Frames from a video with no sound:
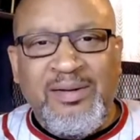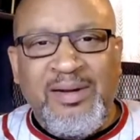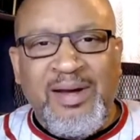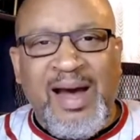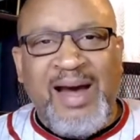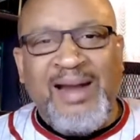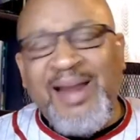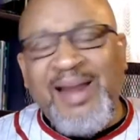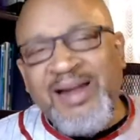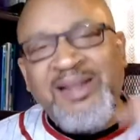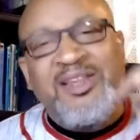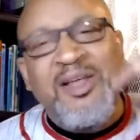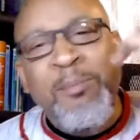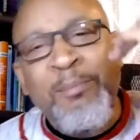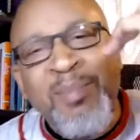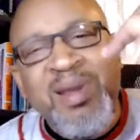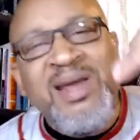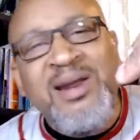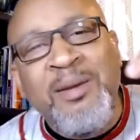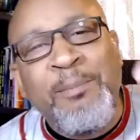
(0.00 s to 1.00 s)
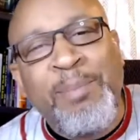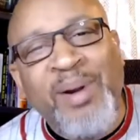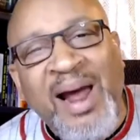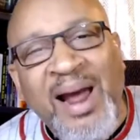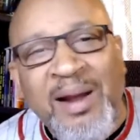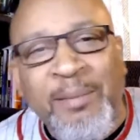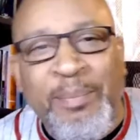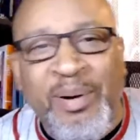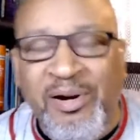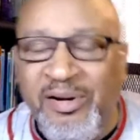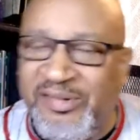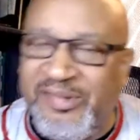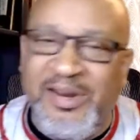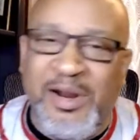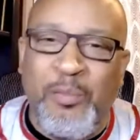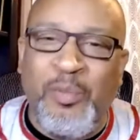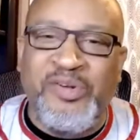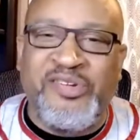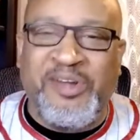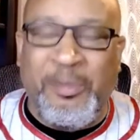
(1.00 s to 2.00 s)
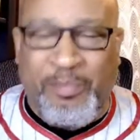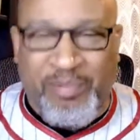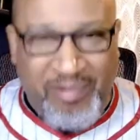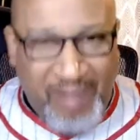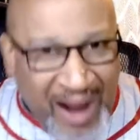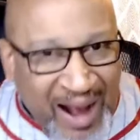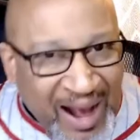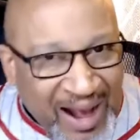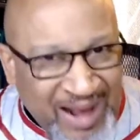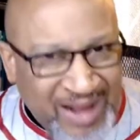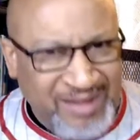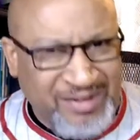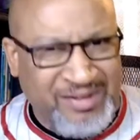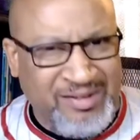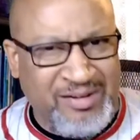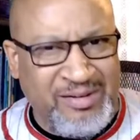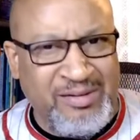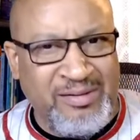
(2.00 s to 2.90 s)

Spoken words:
I like to meet a Black person that was surprised.